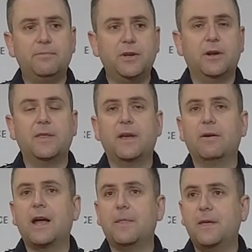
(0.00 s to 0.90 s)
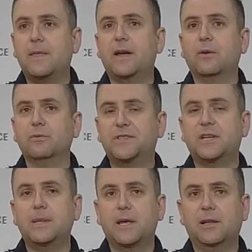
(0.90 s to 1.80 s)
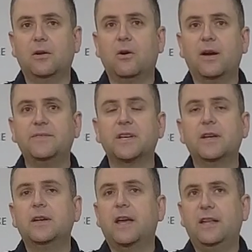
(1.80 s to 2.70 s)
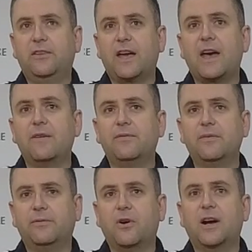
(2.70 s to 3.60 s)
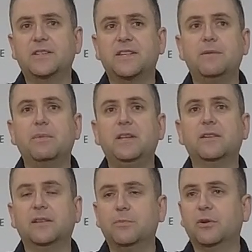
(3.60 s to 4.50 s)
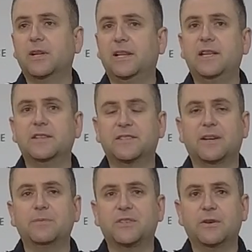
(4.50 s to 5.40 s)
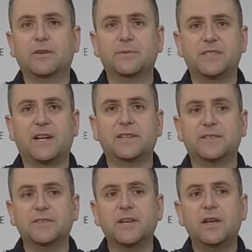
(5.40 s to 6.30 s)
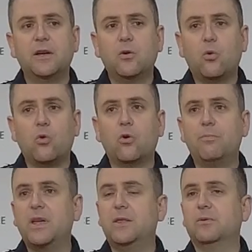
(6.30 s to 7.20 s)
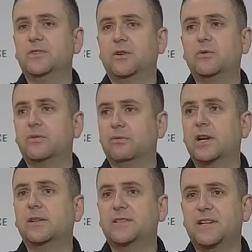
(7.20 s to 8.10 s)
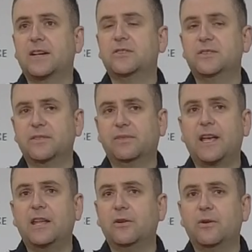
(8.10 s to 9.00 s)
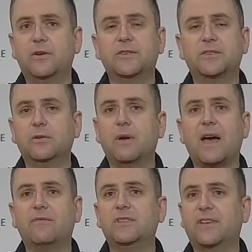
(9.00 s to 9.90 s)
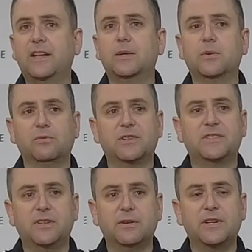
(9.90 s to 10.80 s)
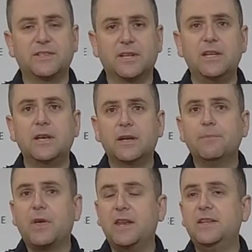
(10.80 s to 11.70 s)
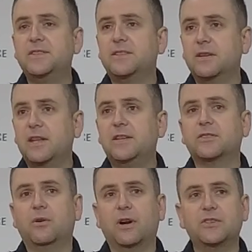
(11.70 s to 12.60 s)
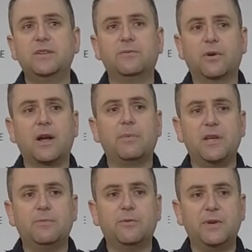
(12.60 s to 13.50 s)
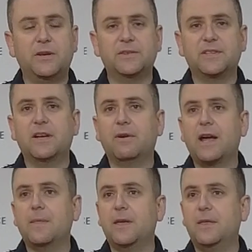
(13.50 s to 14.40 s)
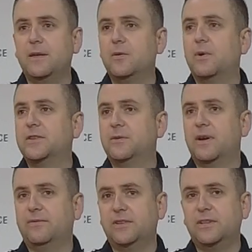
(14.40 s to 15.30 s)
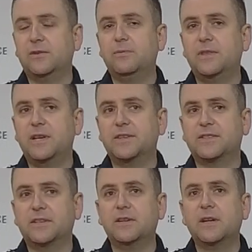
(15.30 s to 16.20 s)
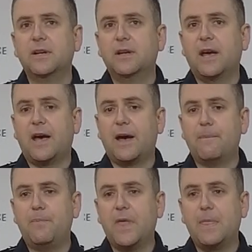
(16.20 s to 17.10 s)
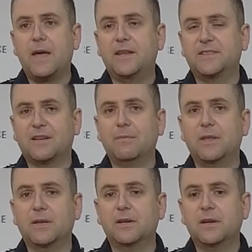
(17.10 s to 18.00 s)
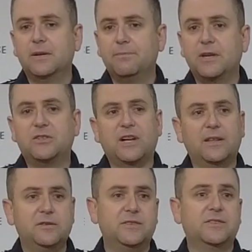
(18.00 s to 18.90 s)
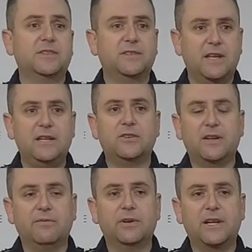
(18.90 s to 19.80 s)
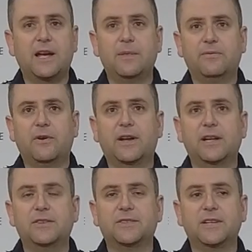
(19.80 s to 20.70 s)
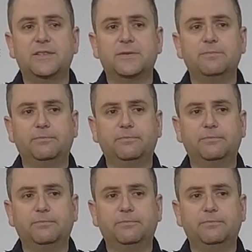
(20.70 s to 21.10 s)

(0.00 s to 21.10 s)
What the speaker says: You know, they're out there, they are risking their lives, and to have fires then be deliberately lit in some circumstances or be the result of reckless actions of landowners who haven't taken the risk seriously, it is crushing for our people, because they're out there, they're the ones who have to deal with this, and that is something that challenges us each and every day in the fire danger season.